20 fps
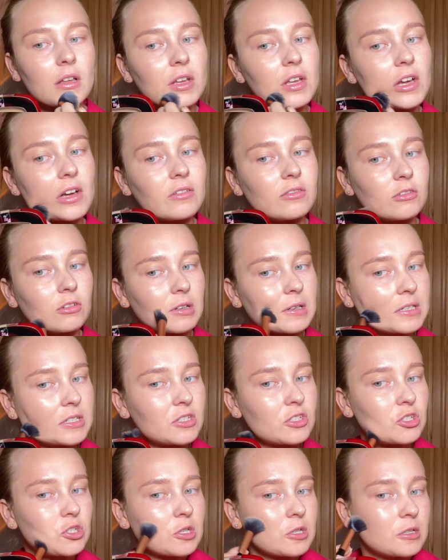
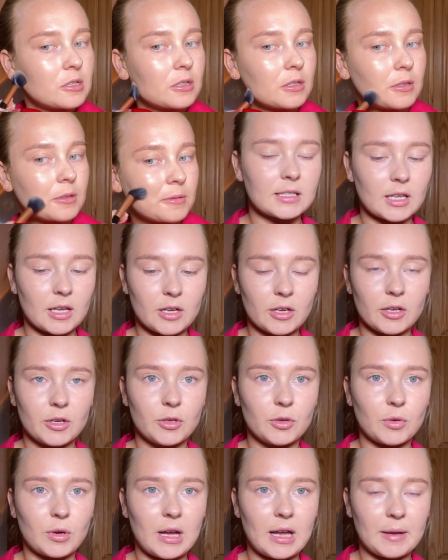coverage.
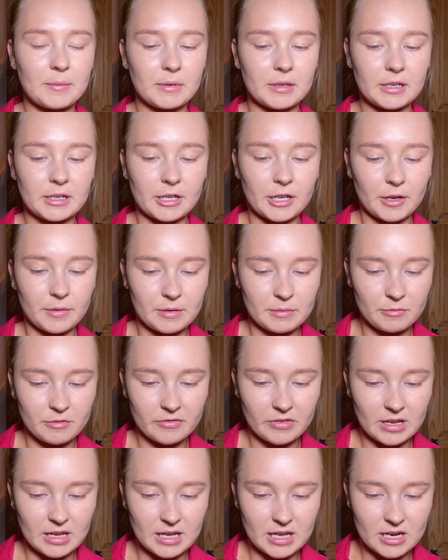So I'm going to go in with
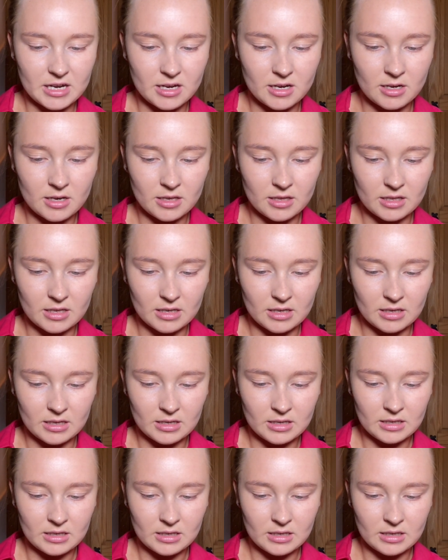another